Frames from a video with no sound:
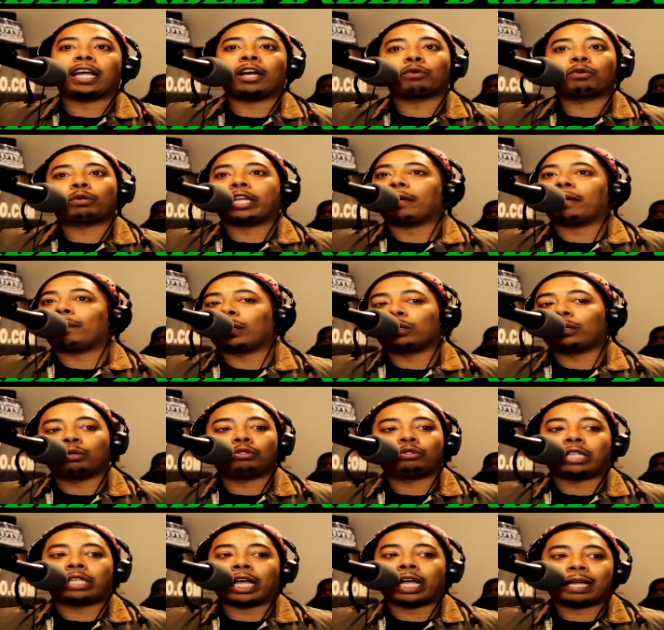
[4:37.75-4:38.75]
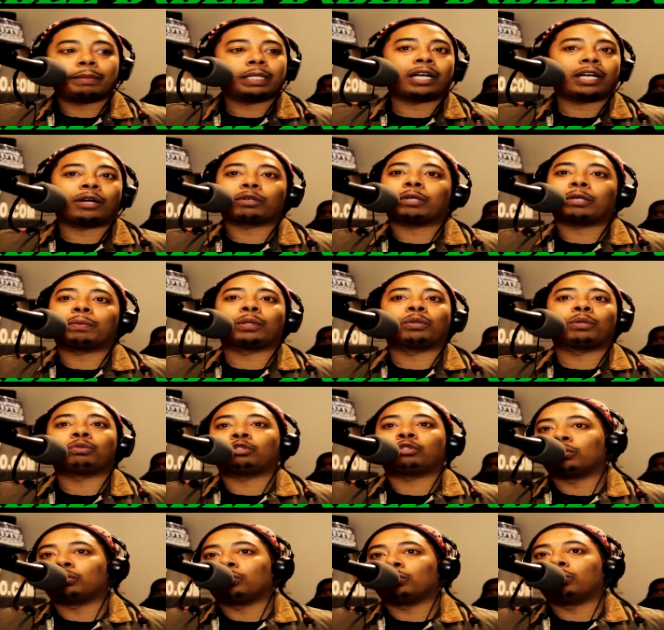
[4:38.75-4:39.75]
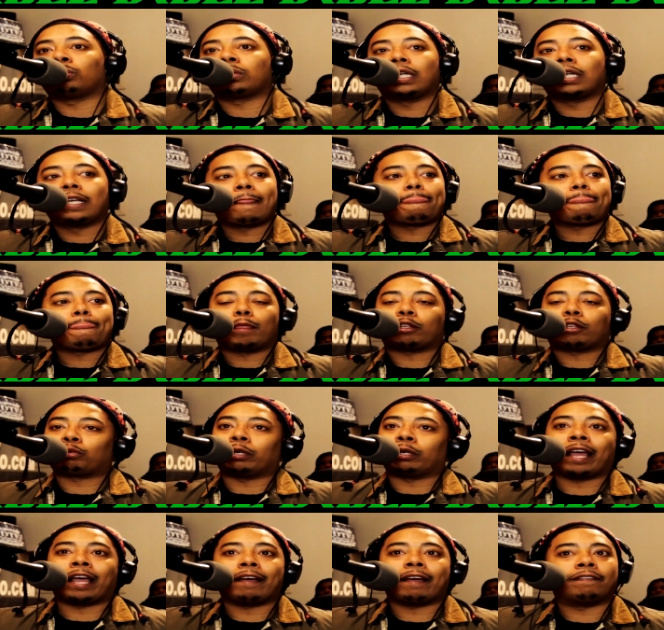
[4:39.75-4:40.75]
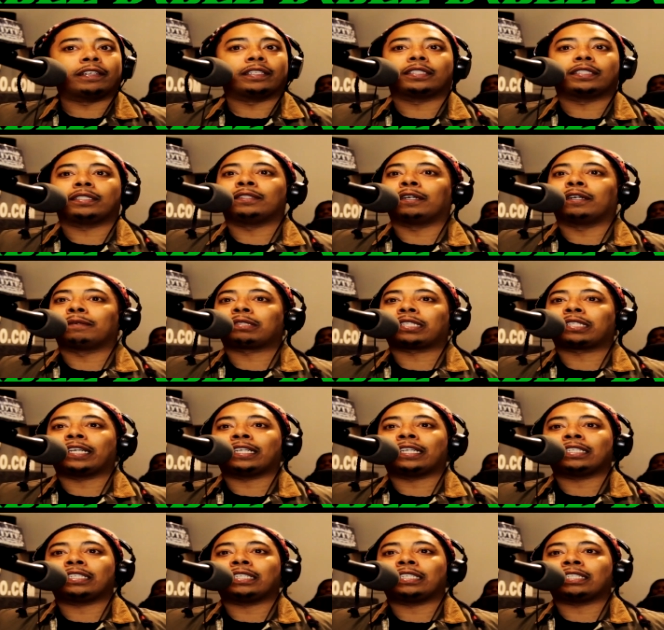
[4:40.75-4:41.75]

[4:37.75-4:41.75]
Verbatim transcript: I don't care about no diamond, I don't care about no jewels, it's whatever, you know what I'm saying?